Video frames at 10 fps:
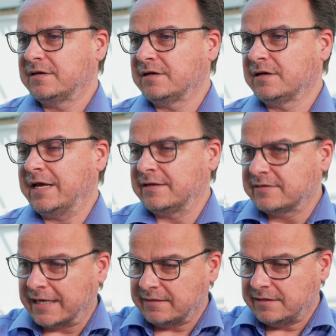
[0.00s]
and
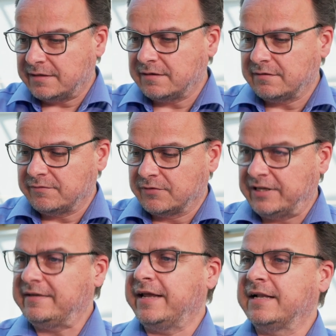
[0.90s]
get the
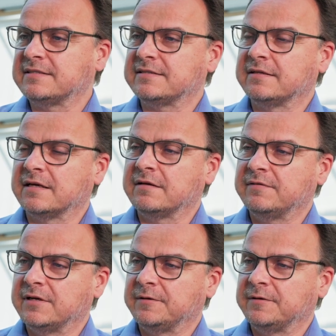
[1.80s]
details the